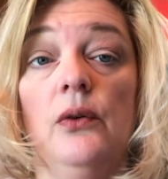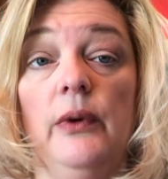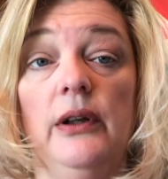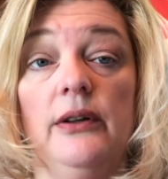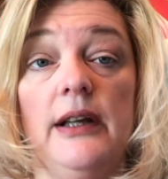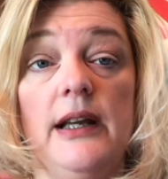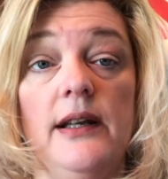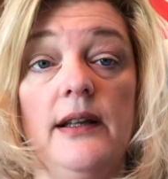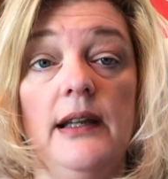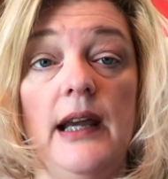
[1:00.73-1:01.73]
We look at
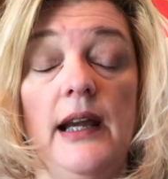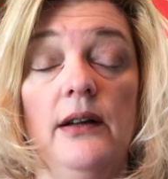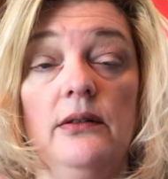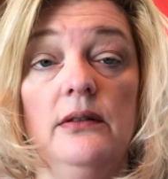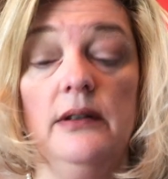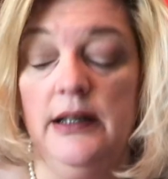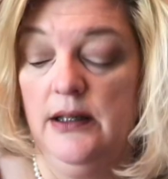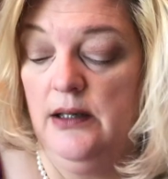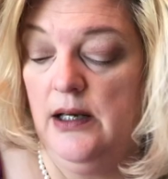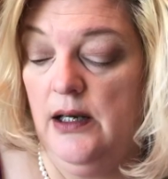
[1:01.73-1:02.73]
the angle in